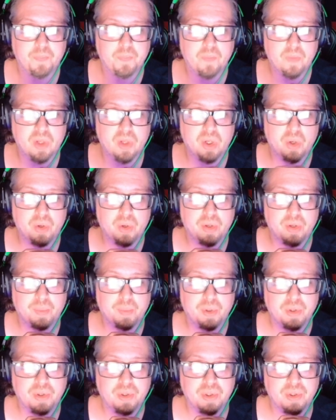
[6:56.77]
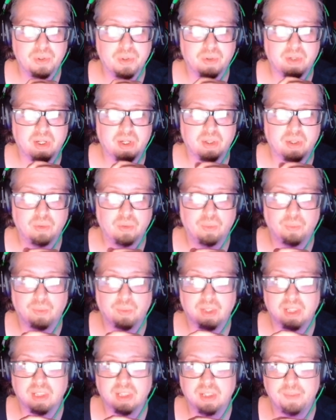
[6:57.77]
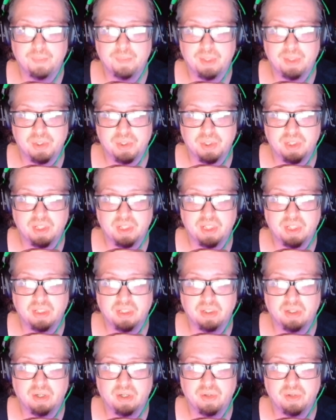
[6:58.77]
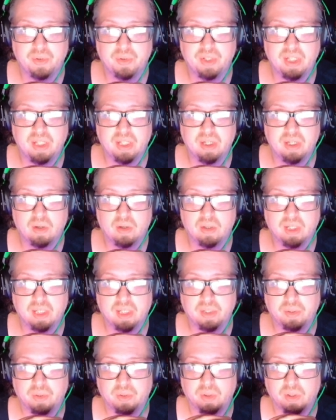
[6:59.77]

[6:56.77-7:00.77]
Goading potions are now correctly mentioned under the Harlander